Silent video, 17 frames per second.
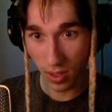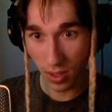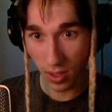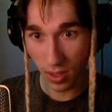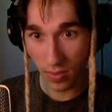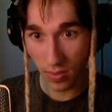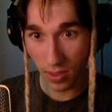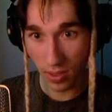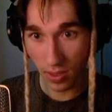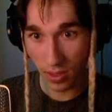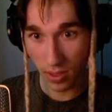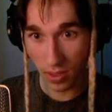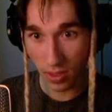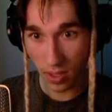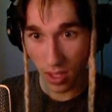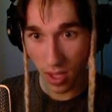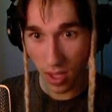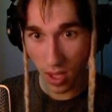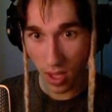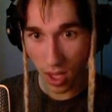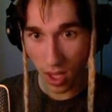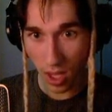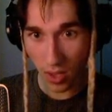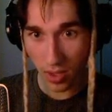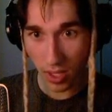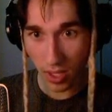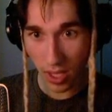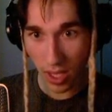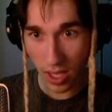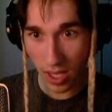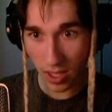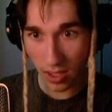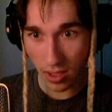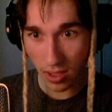I'm running this. Oh
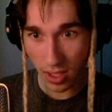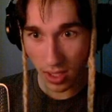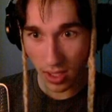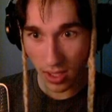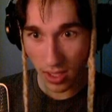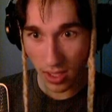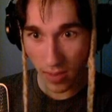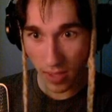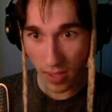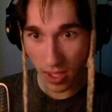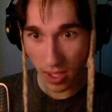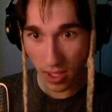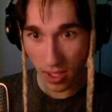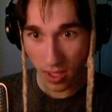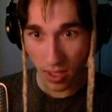God! He saw me.